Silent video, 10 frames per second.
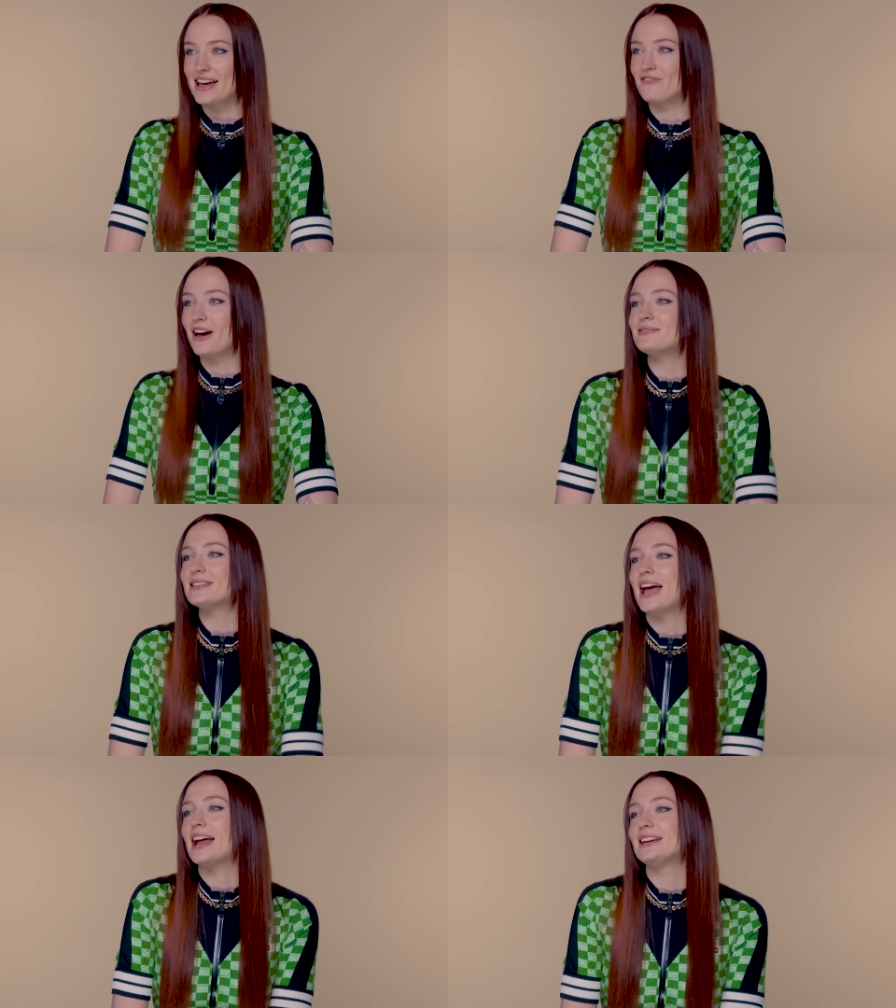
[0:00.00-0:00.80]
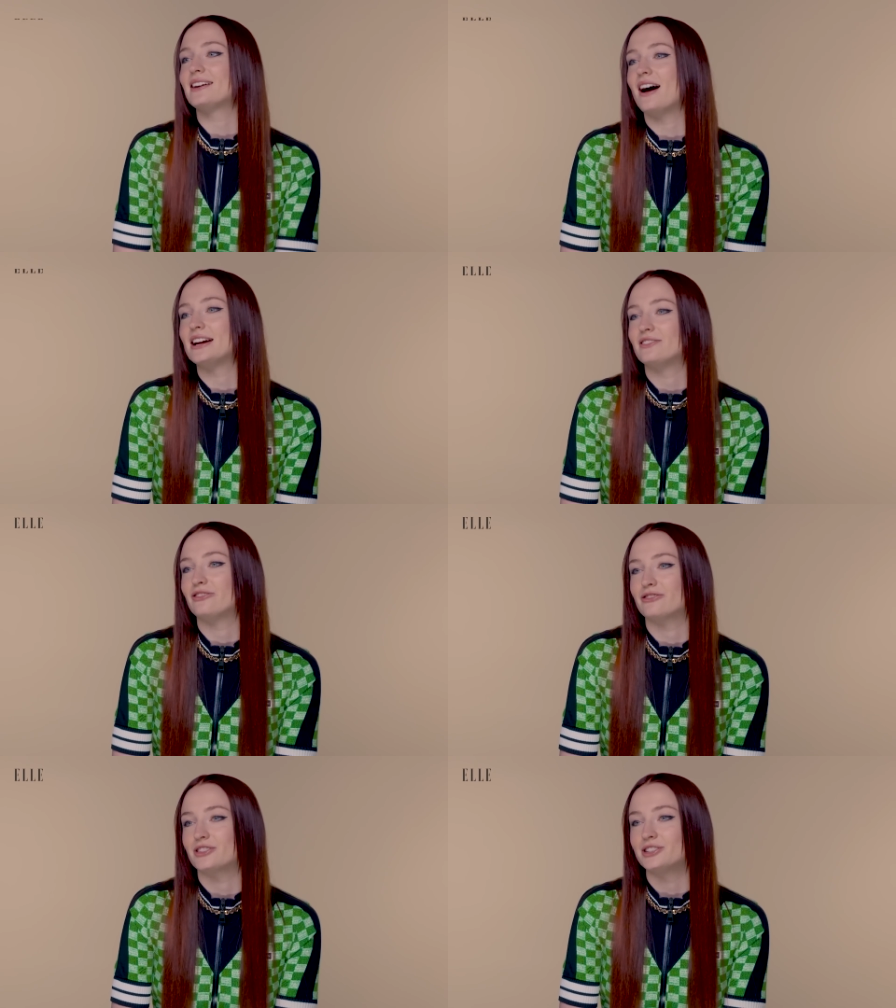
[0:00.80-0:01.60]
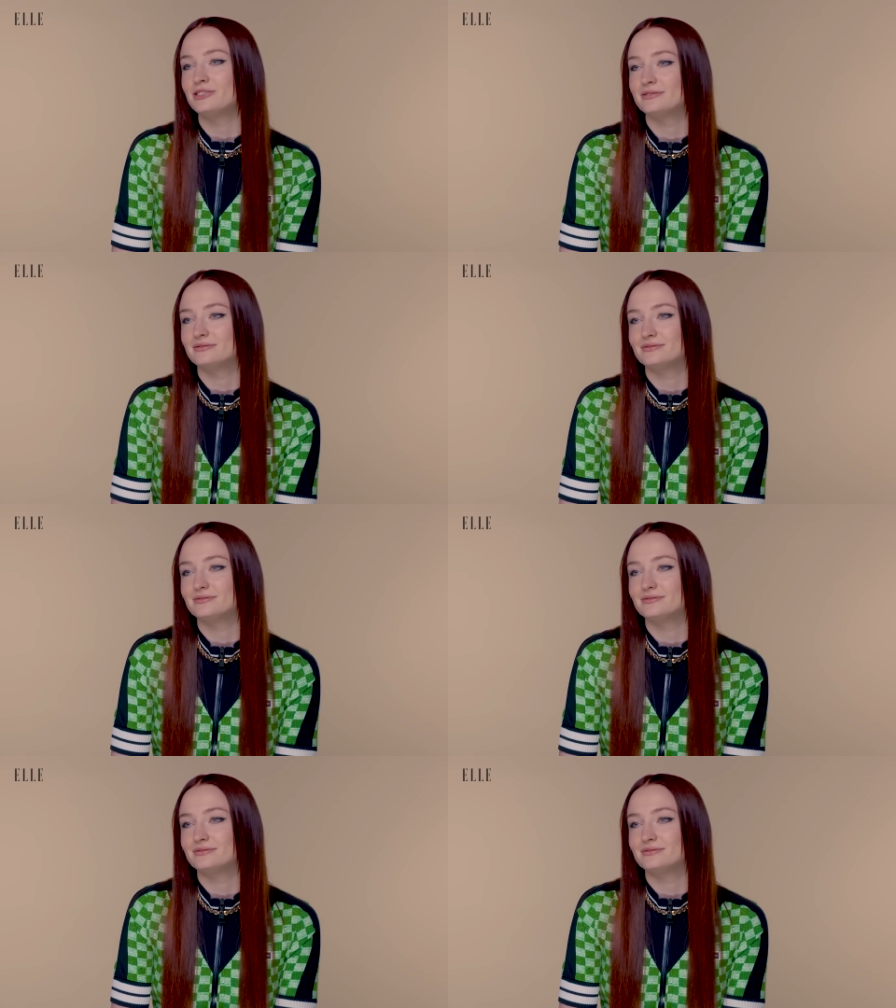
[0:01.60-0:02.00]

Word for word: If I was any kind of fruit,